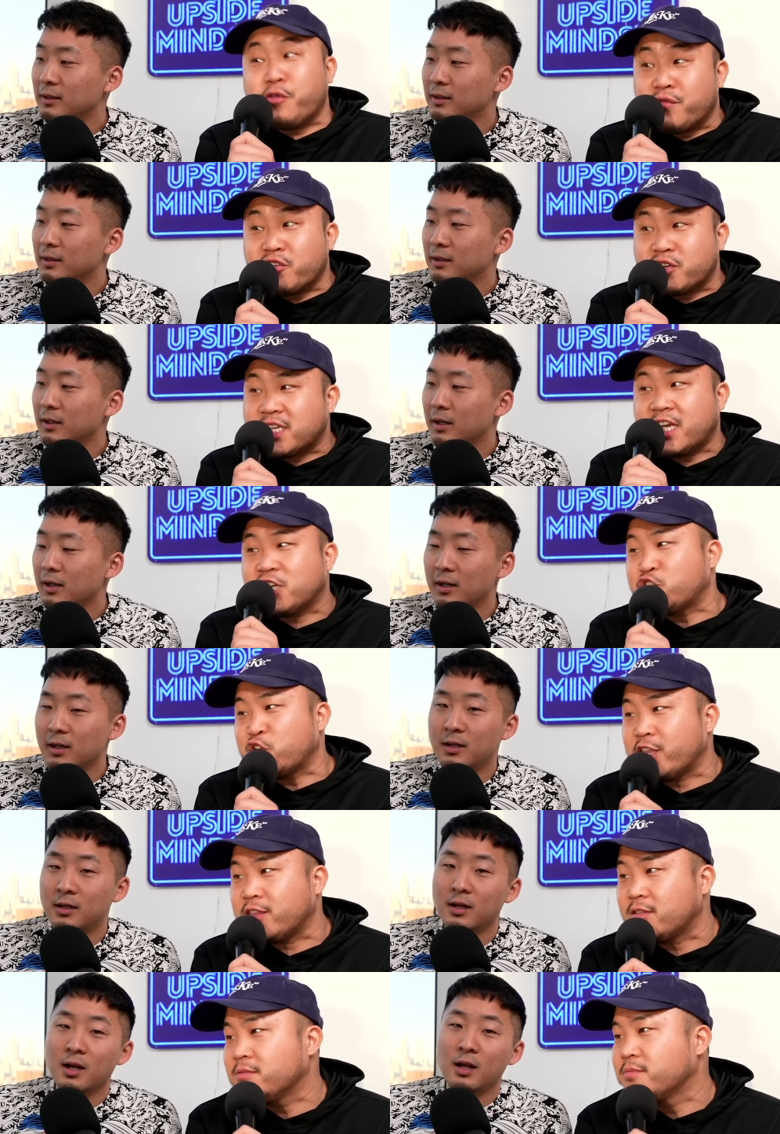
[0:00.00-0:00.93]

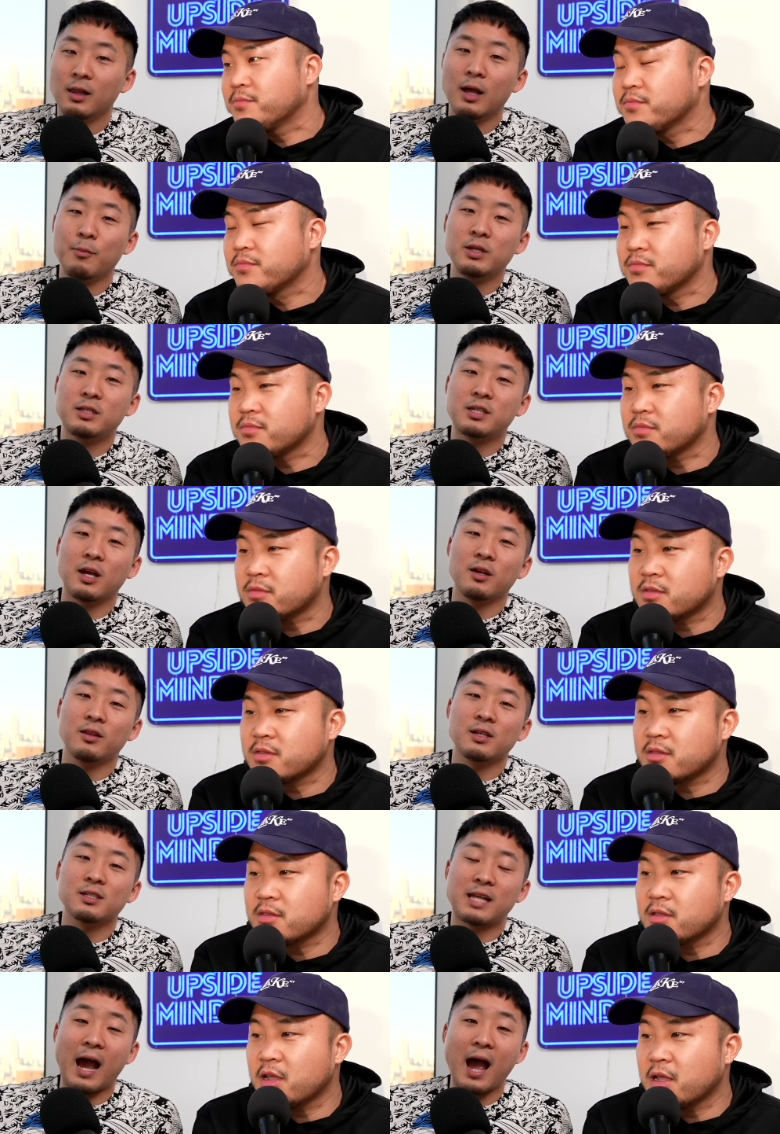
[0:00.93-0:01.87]
Speaker 1: conversation. Let me tell you
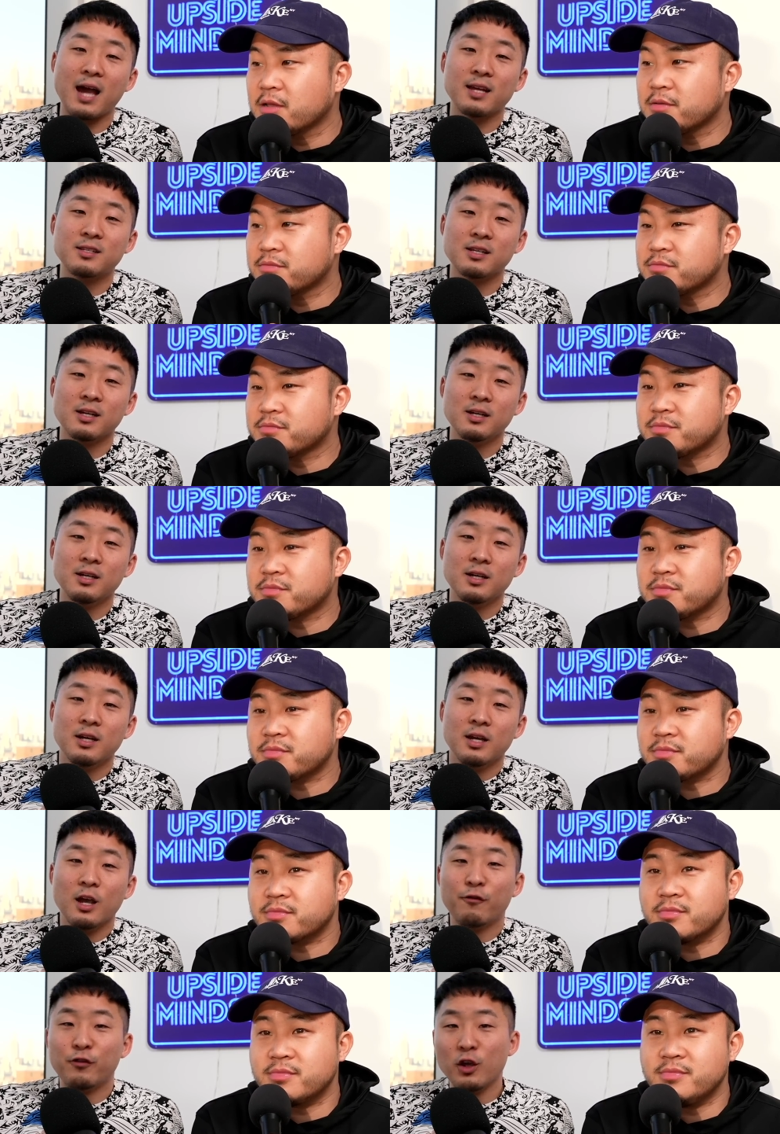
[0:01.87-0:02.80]
this, guys
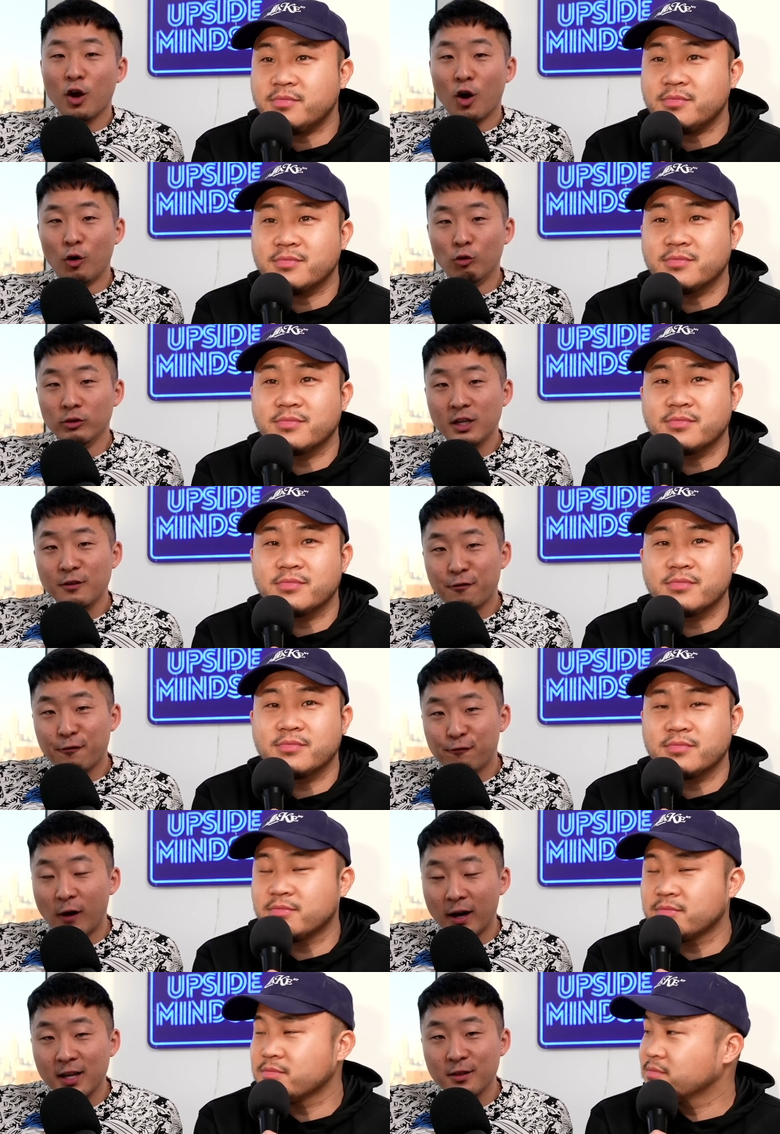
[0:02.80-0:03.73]
if the only
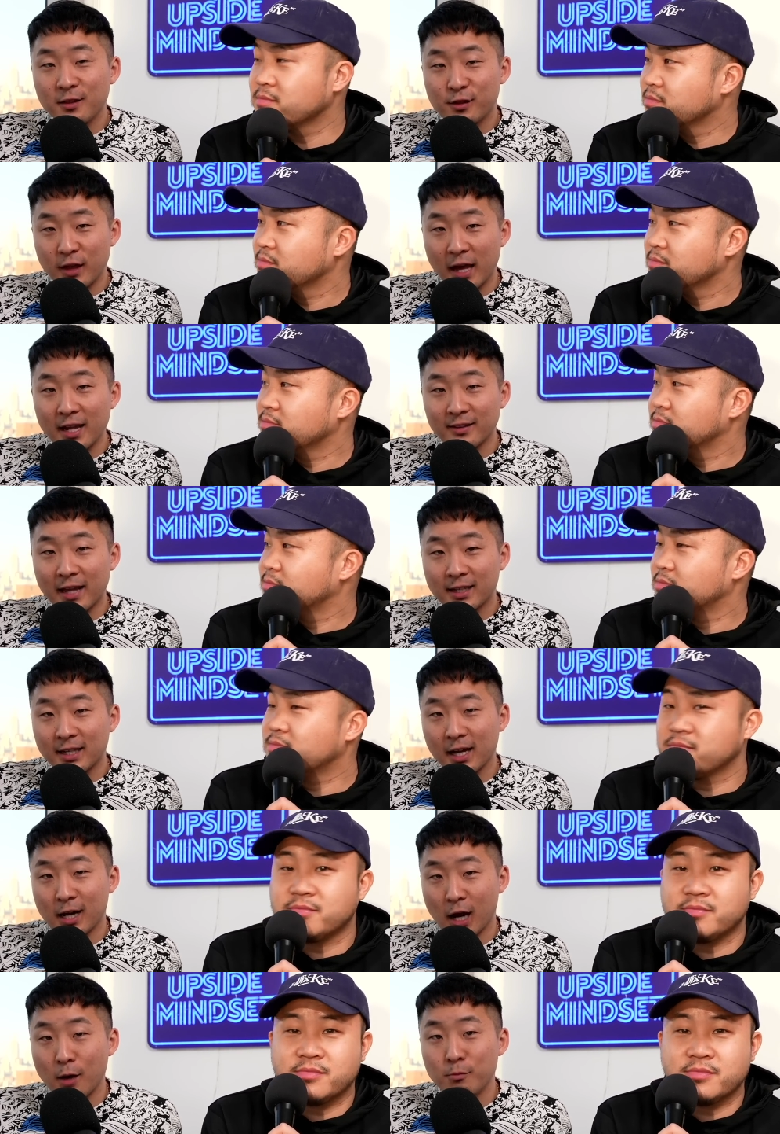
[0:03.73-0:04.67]
funny thing that
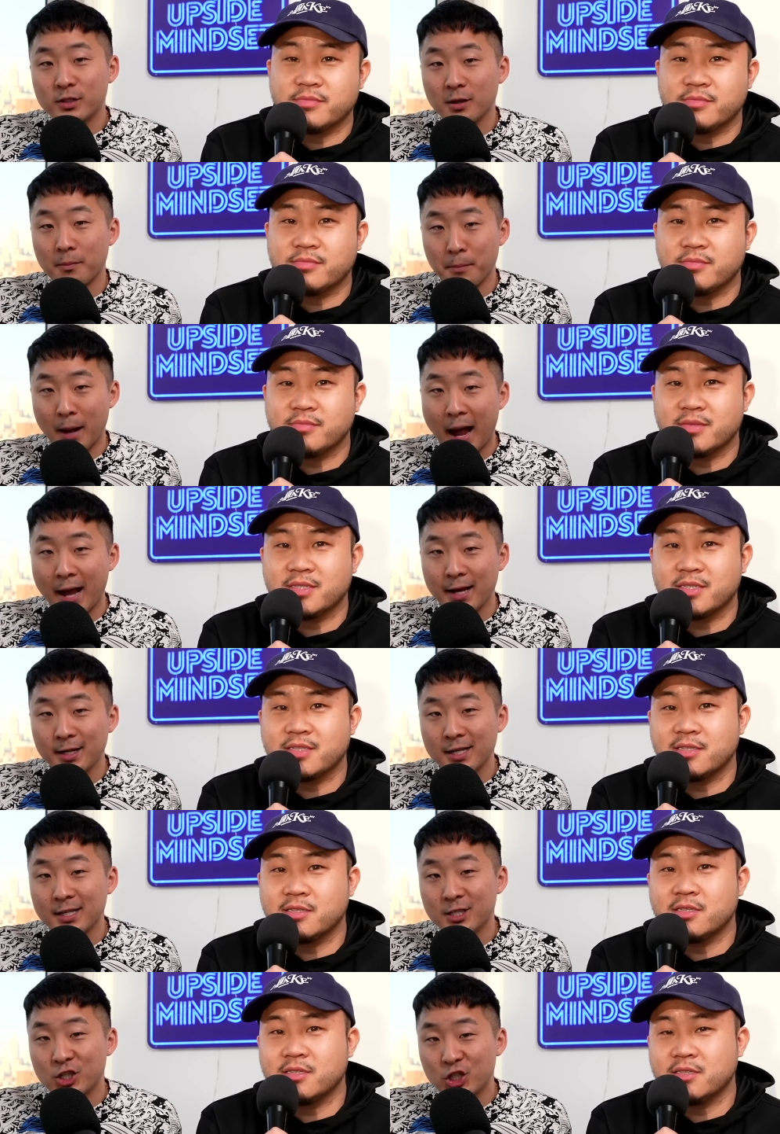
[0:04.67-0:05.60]
can come to
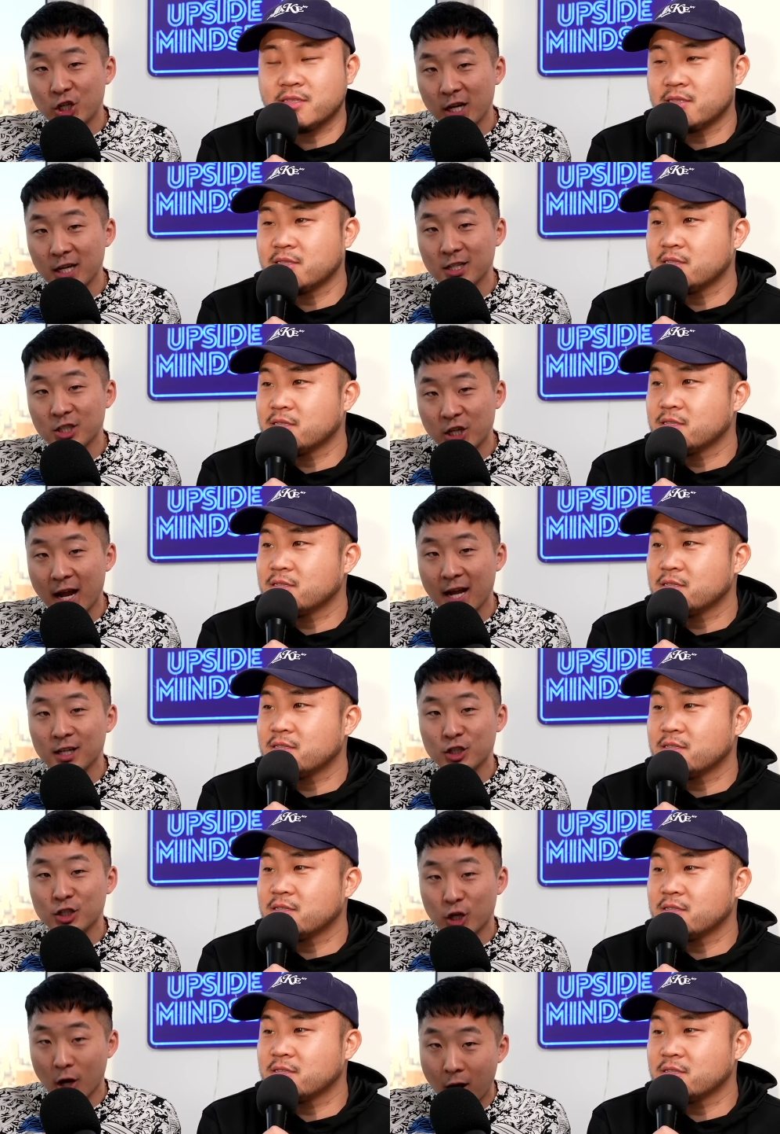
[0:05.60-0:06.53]
mind is Ching
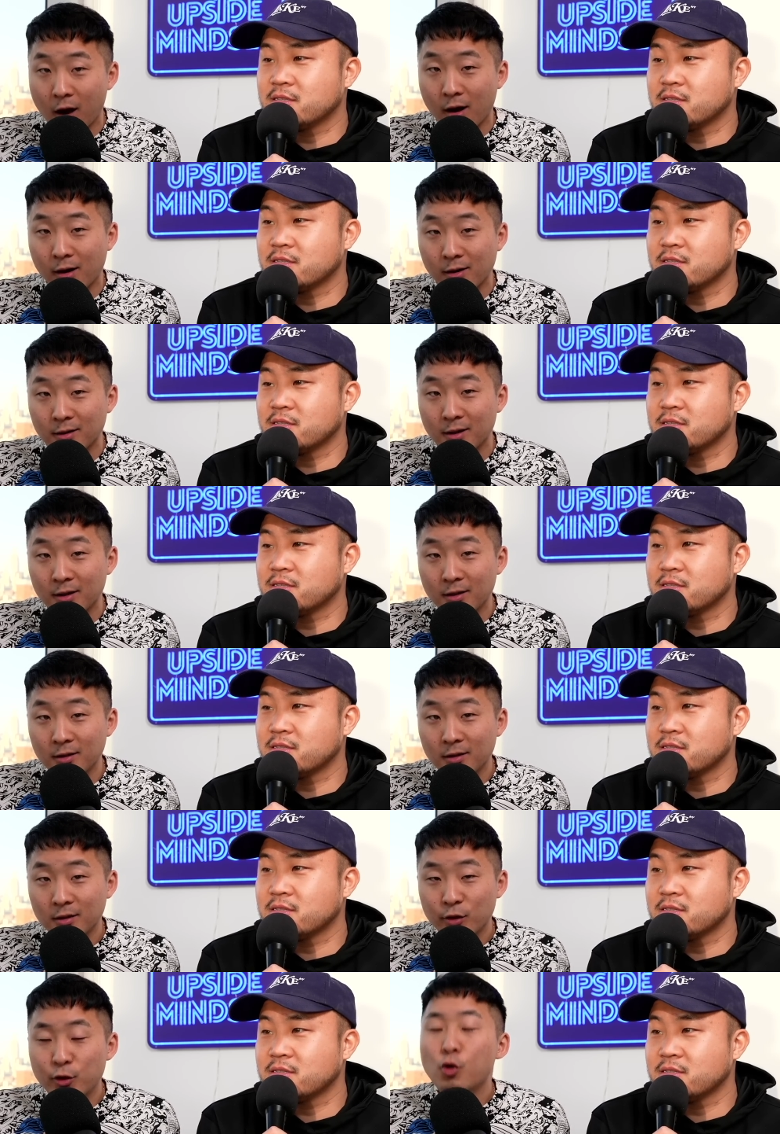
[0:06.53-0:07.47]
Chang Chong,
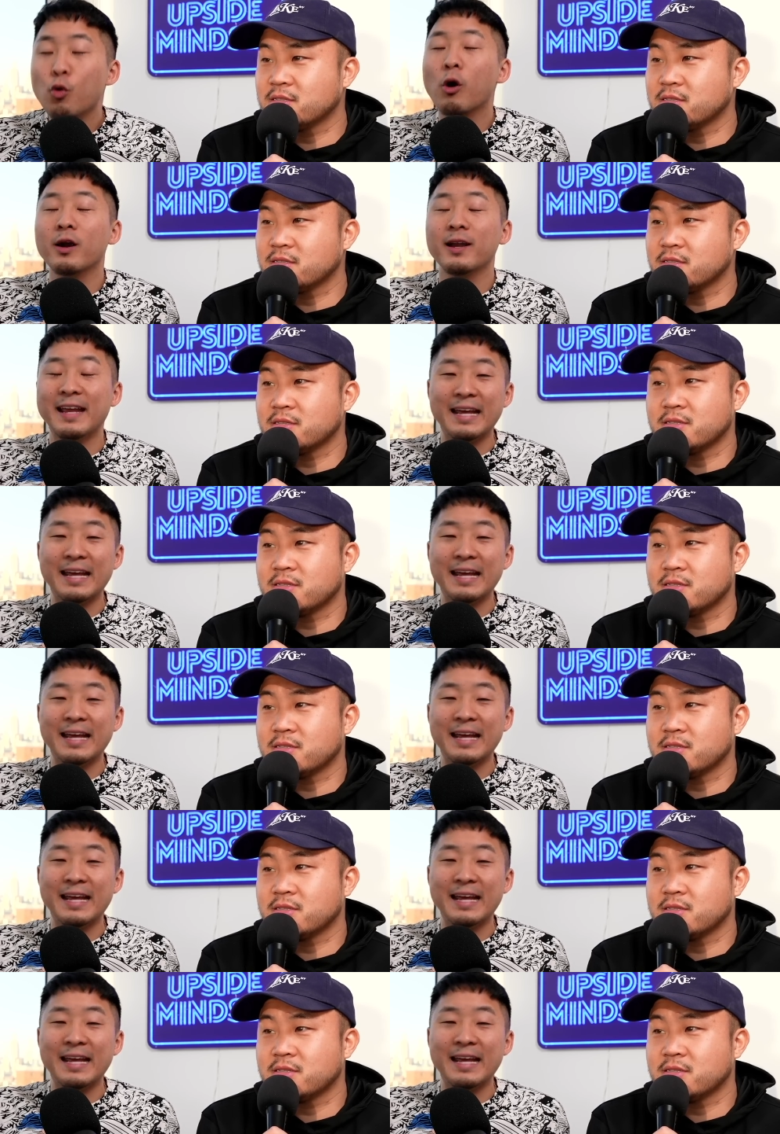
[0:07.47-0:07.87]
you are an